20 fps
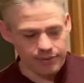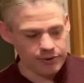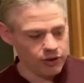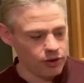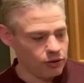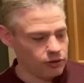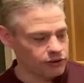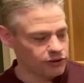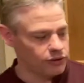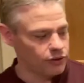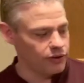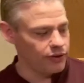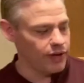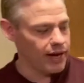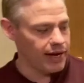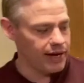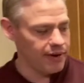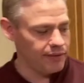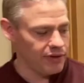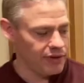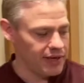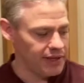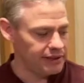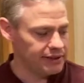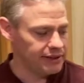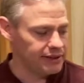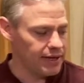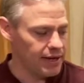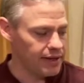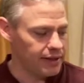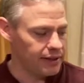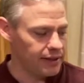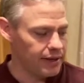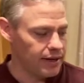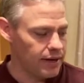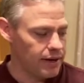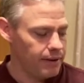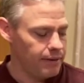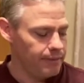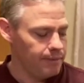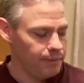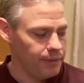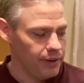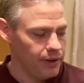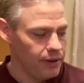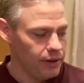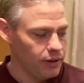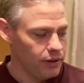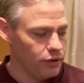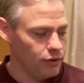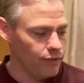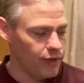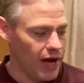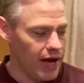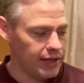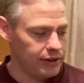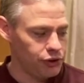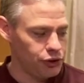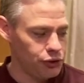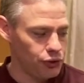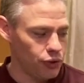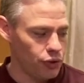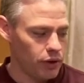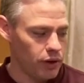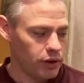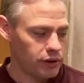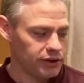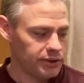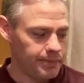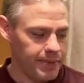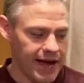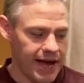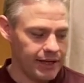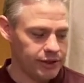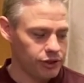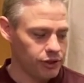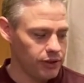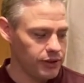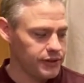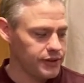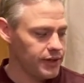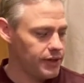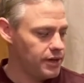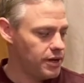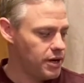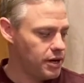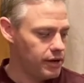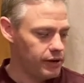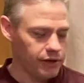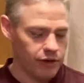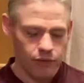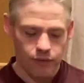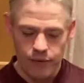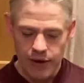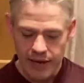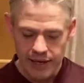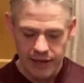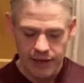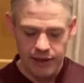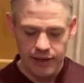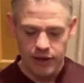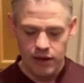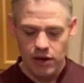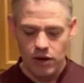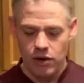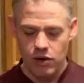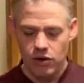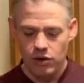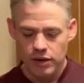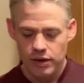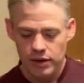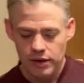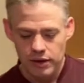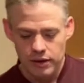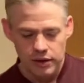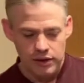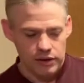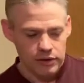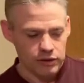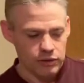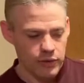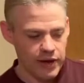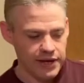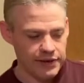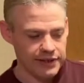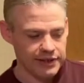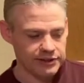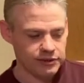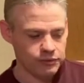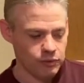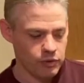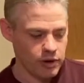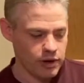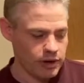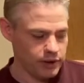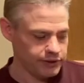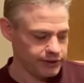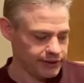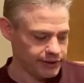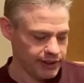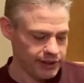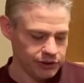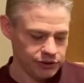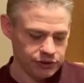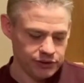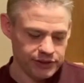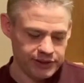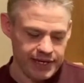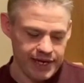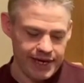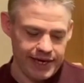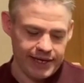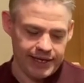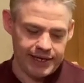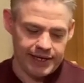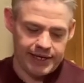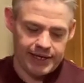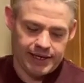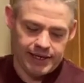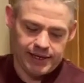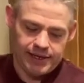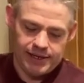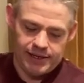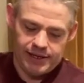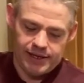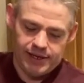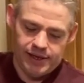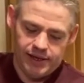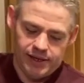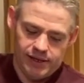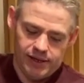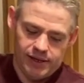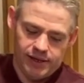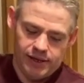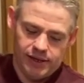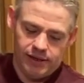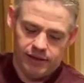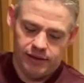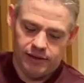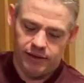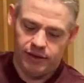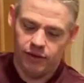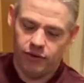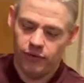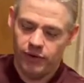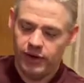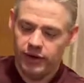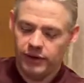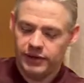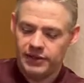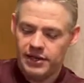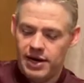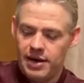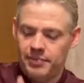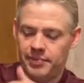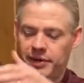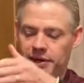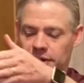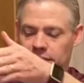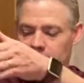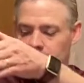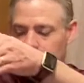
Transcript: goes, so you got everything stuck in there. You've got your spatulas in there. You're ready to go. The way this works is you take the griddle top here,